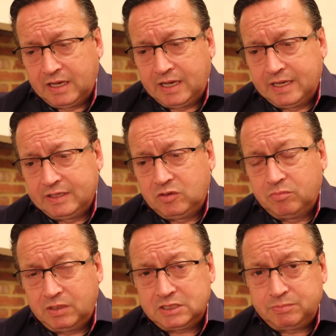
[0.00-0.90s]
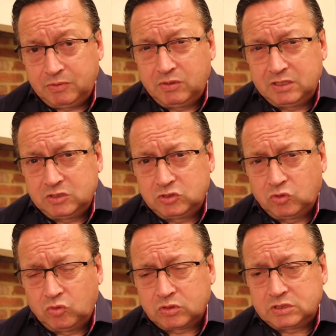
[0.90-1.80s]
and you must be ready to
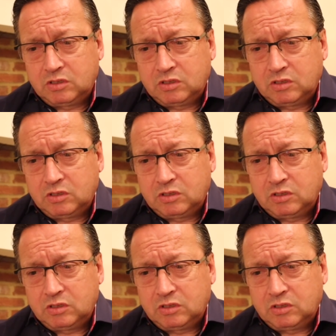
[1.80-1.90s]
talk.